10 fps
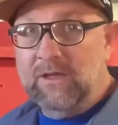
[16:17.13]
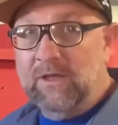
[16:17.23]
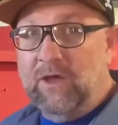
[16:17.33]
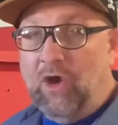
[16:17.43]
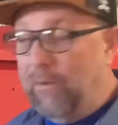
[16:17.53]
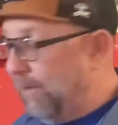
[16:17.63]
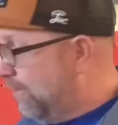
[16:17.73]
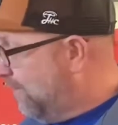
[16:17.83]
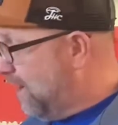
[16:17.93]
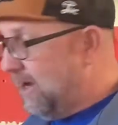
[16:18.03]

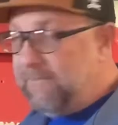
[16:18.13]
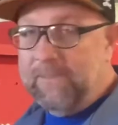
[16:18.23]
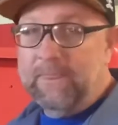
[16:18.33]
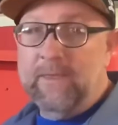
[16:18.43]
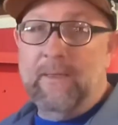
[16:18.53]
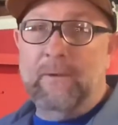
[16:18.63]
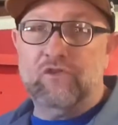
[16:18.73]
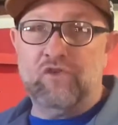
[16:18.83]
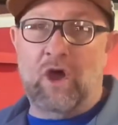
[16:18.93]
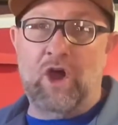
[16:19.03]
opener thing,
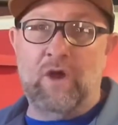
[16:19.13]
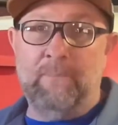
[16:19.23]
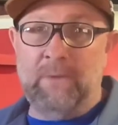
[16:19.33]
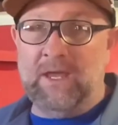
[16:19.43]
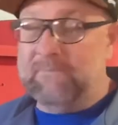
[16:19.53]
strong, big